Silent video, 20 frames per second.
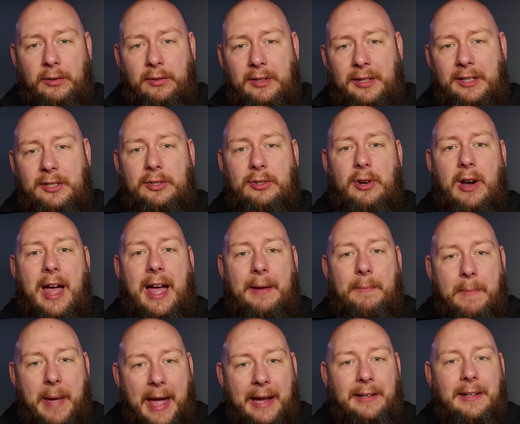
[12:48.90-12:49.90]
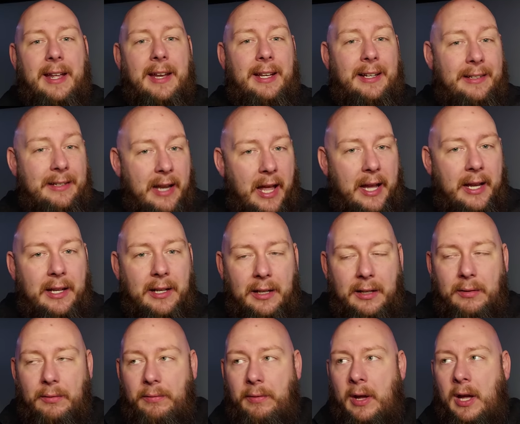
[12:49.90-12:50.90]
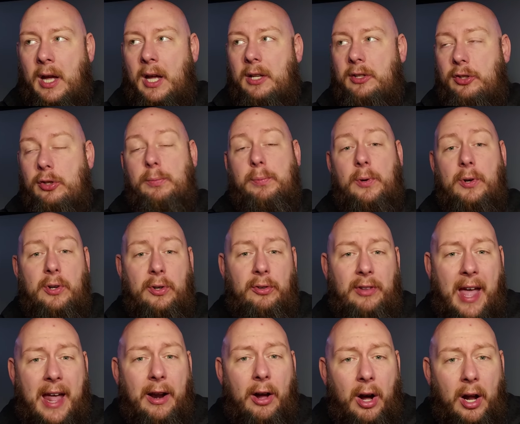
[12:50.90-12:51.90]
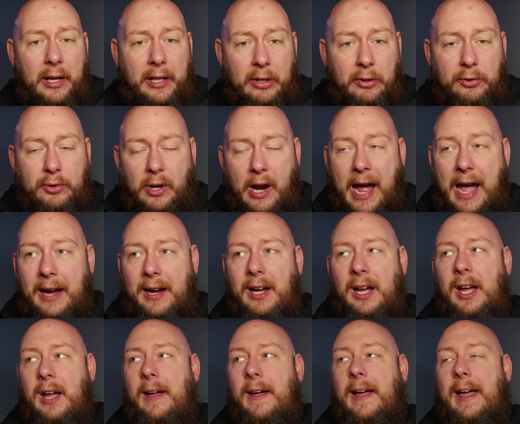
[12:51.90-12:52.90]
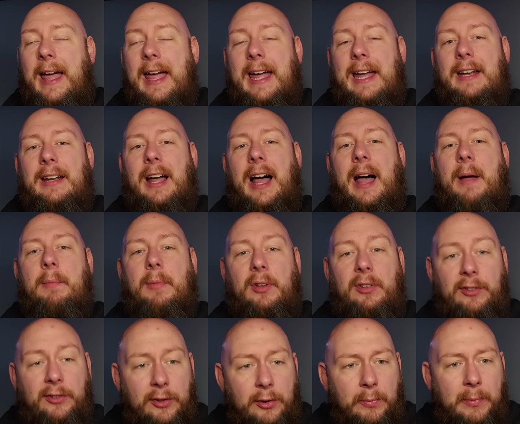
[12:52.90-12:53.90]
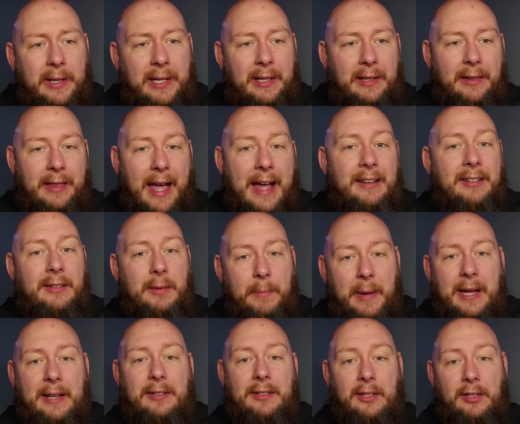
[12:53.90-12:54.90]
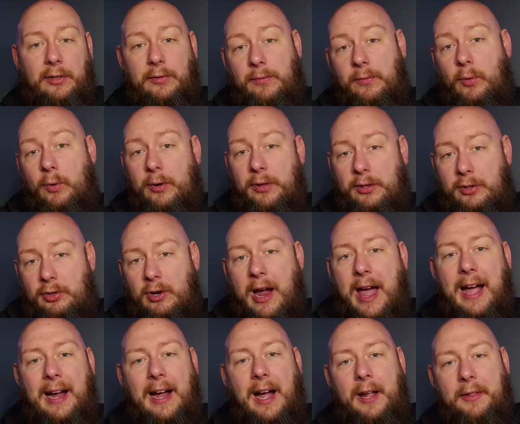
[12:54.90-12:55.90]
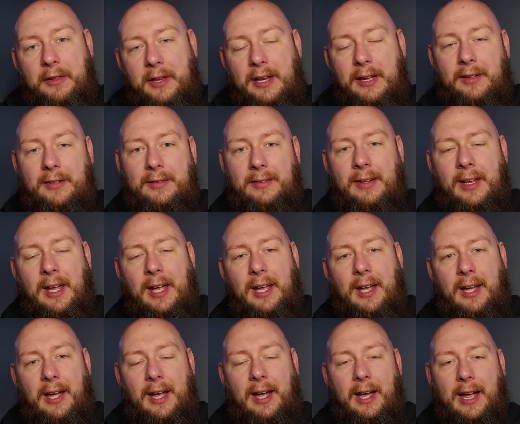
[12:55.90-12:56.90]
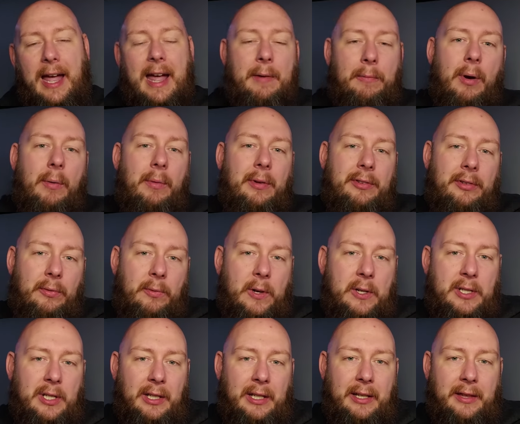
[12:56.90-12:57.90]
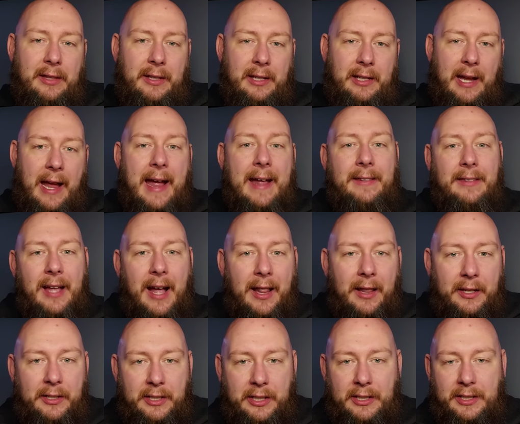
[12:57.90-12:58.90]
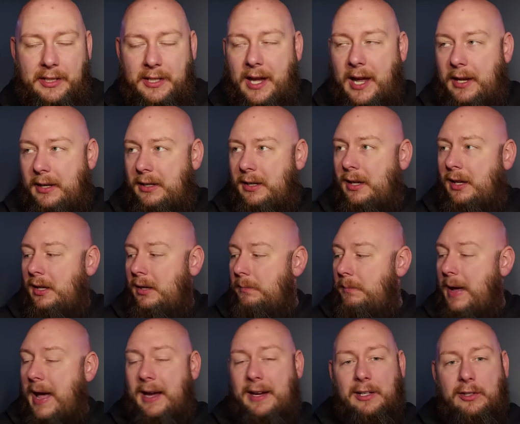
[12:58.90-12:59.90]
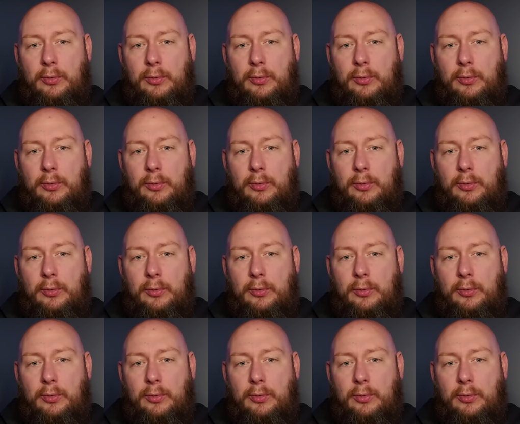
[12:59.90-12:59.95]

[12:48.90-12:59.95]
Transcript: six-track magnetic negative to produce that audio track. And I'm assuming that's the basis for the track on this and what was originally the anthology set back